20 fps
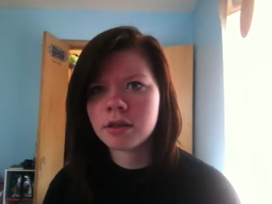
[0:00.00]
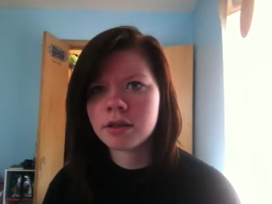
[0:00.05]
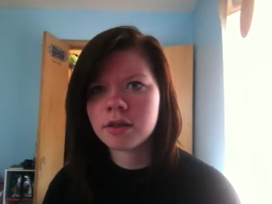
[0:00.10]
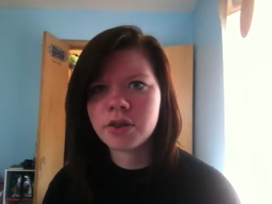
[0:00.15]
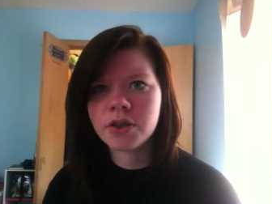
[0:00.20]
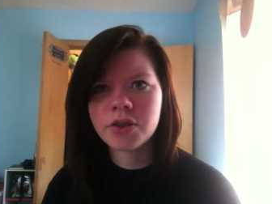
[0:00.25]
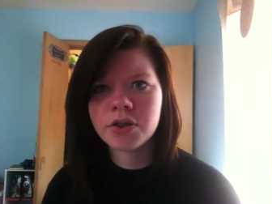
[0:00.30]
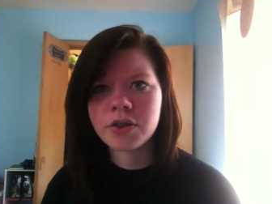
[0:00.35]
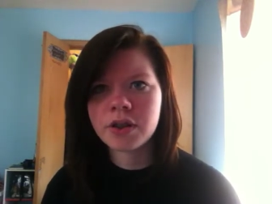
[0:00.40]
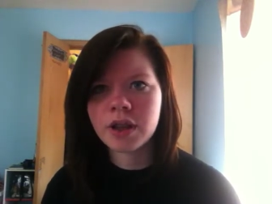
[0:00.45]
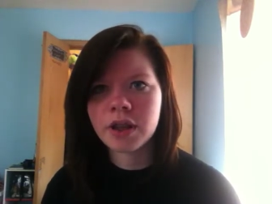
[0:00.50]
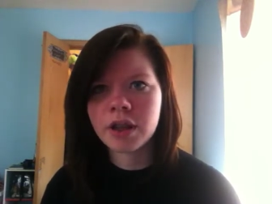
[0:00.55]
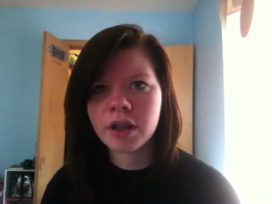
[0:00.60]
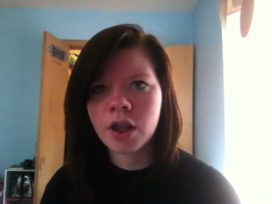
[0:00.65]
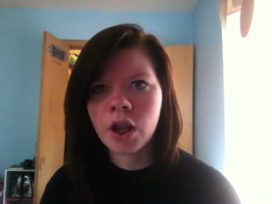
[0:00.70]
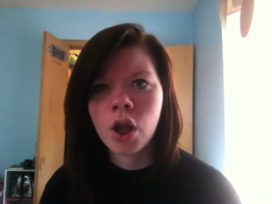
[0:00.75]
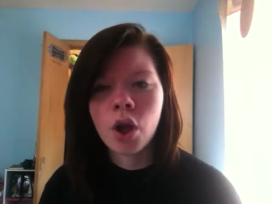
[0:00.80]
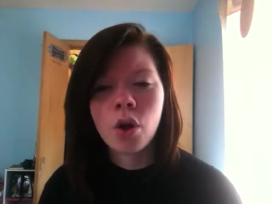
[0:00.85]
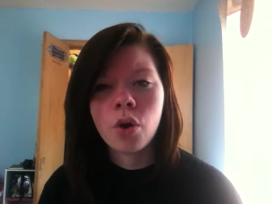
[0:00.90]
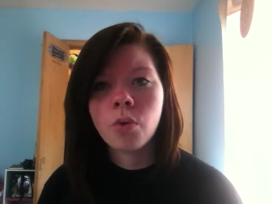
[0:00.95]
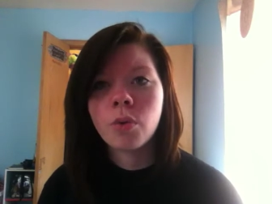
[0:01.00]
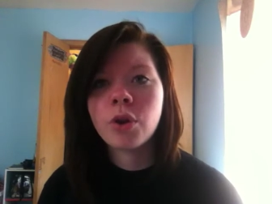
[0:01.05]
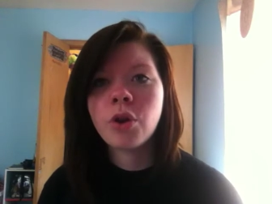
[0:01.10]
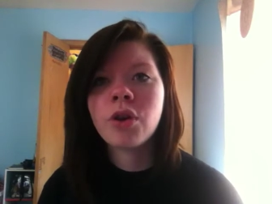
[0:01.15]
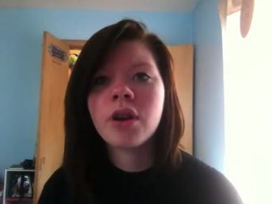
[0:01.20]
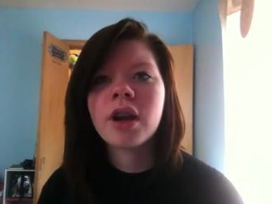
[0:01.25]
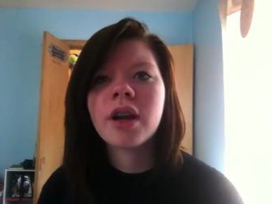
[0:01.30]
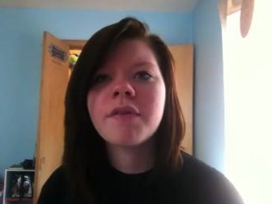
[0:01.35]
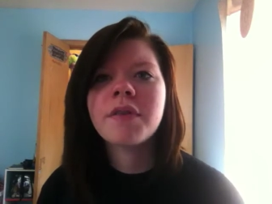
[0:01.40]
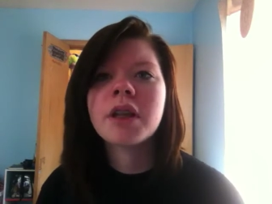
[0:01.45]
Seriously, when
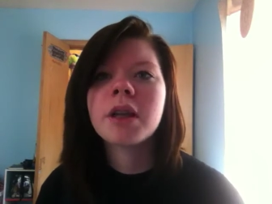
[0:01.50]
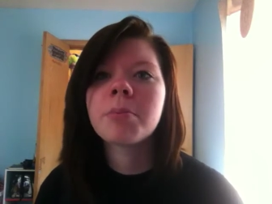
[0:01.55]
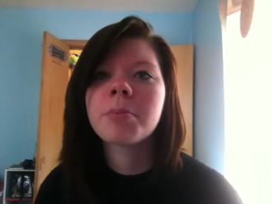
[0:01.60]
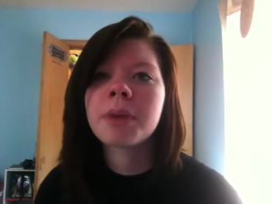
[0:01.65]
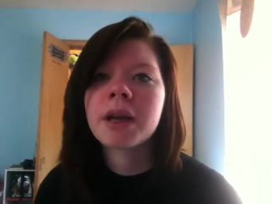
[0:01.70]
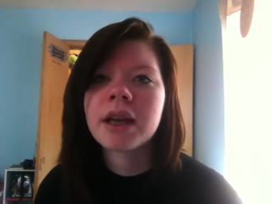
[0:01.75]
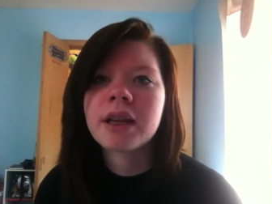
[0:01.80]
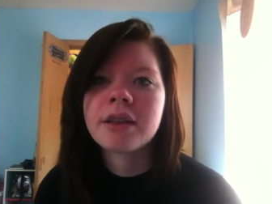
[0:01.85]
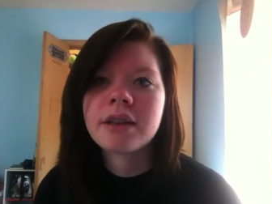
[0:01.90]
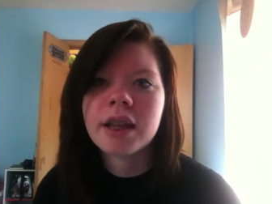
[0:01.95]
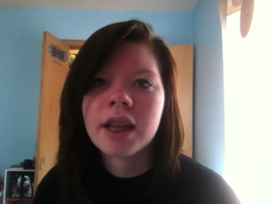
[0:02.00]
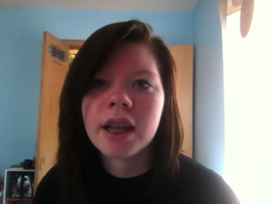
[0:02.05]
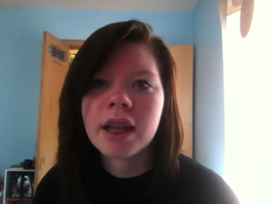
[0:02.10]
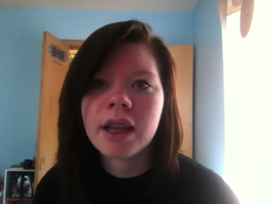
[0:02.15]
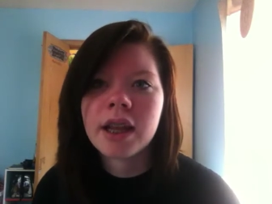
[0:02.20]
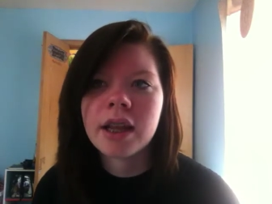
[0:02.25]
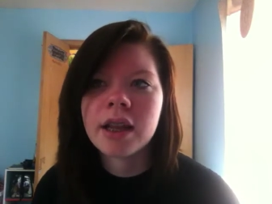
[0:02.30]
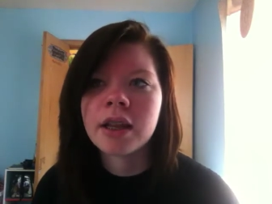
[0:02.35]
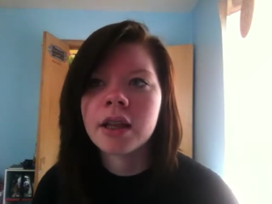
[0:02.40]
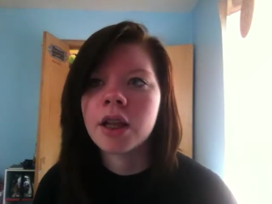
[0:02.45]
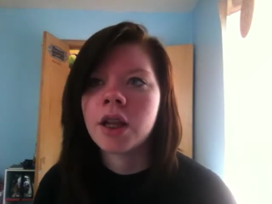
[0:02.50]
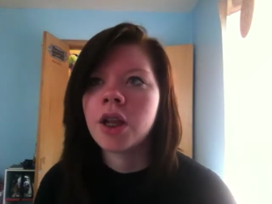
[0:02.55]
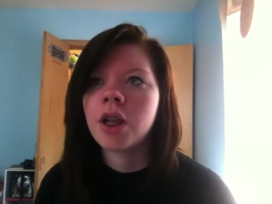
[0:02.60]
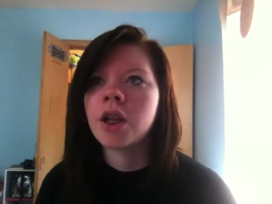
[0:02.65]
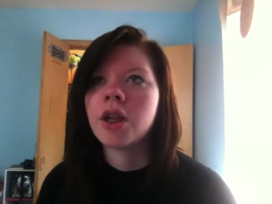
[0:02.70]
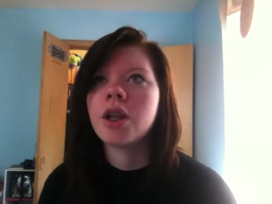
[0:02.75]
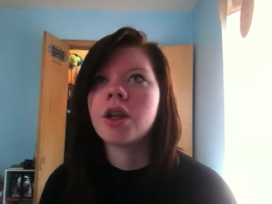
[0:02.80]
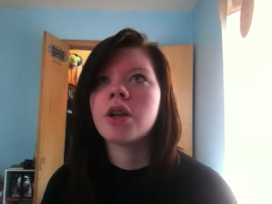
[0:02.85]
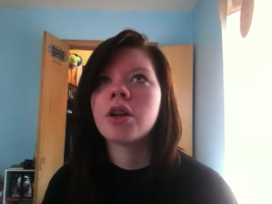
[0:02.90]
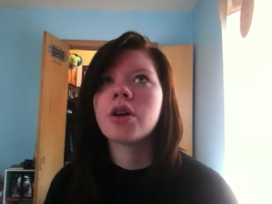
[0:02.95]
you're having a bad day,
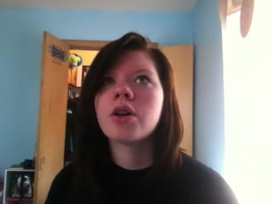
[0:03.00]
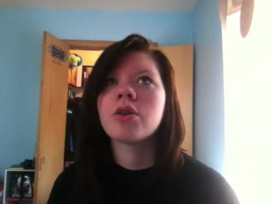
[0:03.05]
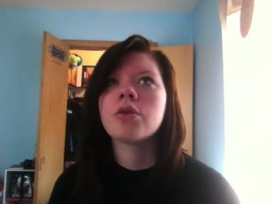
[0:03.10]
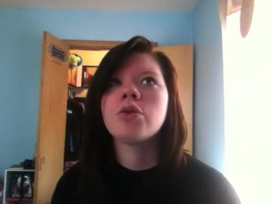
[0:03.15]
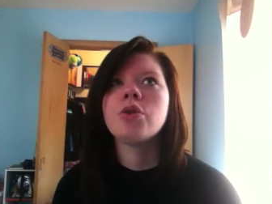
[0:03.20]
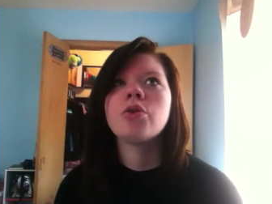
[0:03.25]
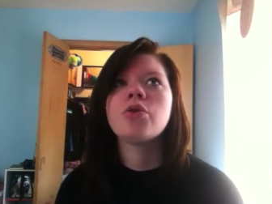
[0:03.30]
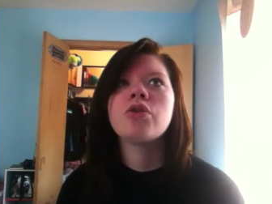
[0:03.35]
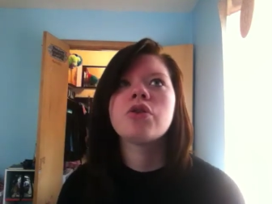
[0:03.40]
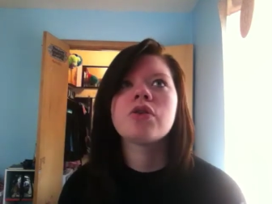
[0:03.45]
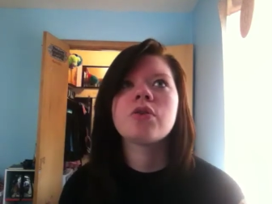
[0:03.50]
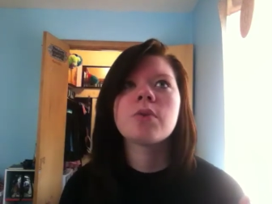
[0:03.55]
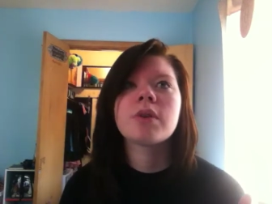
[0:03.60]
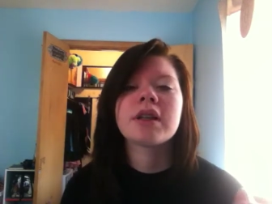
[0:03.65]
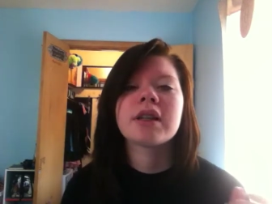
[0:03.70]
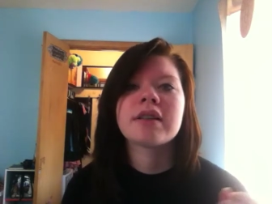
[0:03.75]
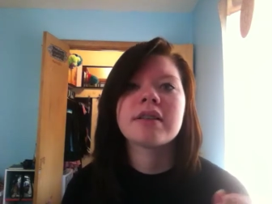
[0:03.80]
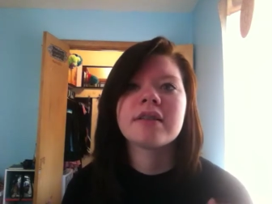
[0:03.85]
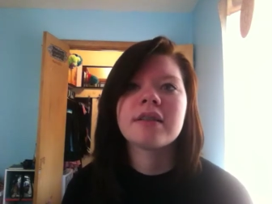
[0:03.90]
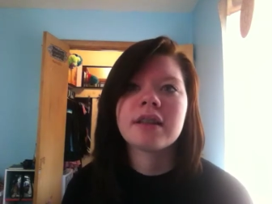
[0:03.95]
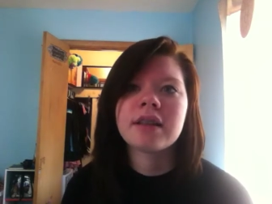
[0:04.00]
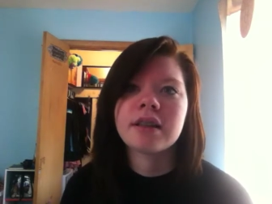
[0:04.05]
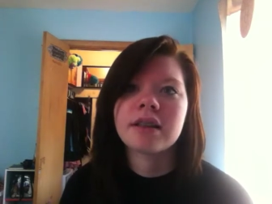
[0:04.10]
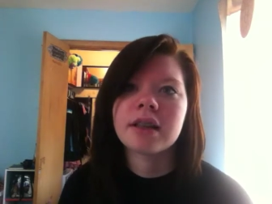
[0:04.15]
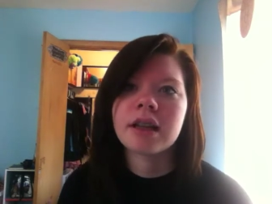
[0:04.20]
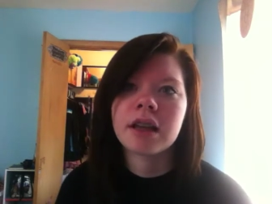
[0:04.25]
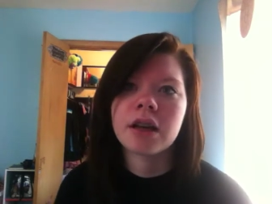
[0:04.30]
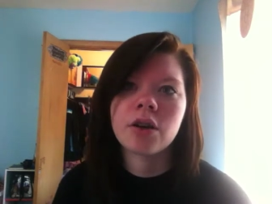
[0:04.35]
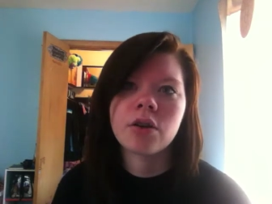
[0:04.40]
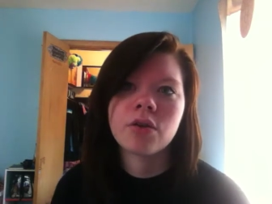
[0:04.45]
you just want to sit
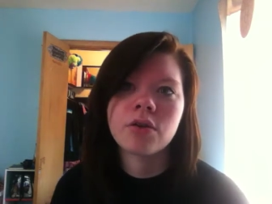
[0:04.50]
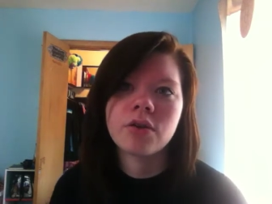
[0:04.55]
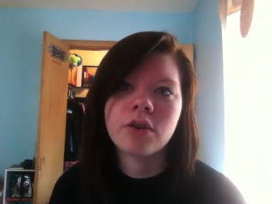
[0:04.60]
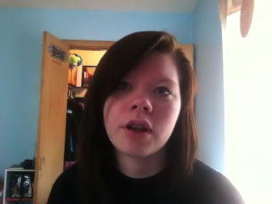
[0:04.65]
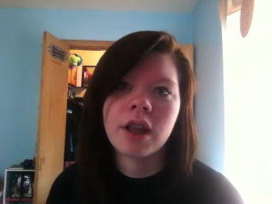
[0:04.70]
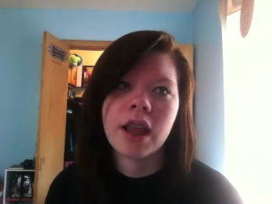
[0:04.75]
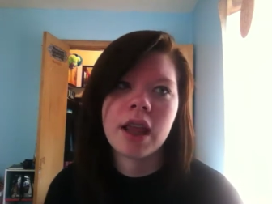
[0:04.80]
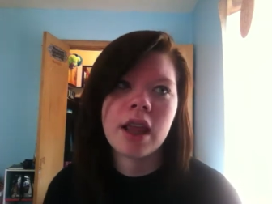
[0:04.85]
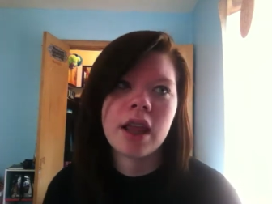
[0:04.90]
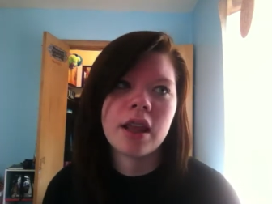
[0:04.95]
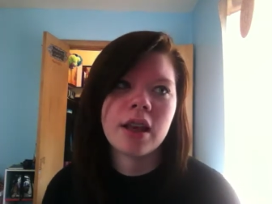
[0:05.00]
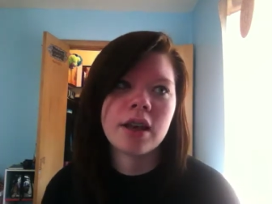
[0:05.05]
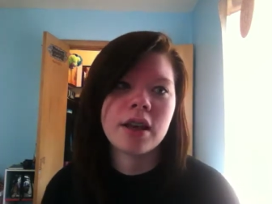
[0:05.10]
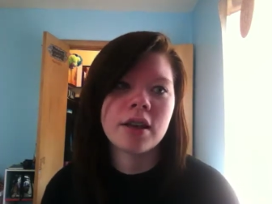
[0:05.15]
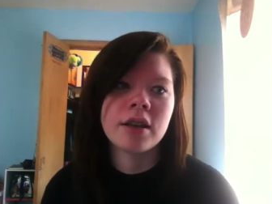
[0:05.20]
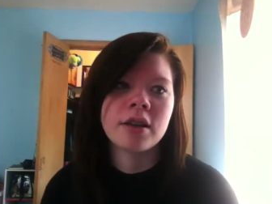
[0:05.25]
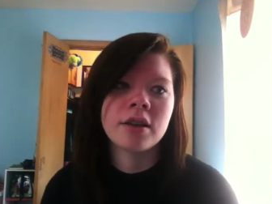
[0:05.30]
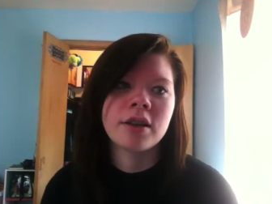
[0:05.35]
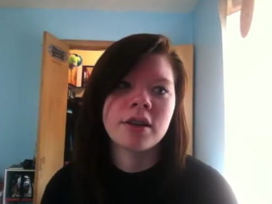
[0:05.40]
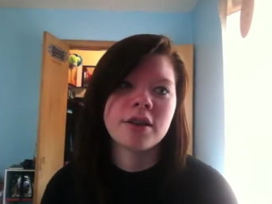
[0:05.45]
down and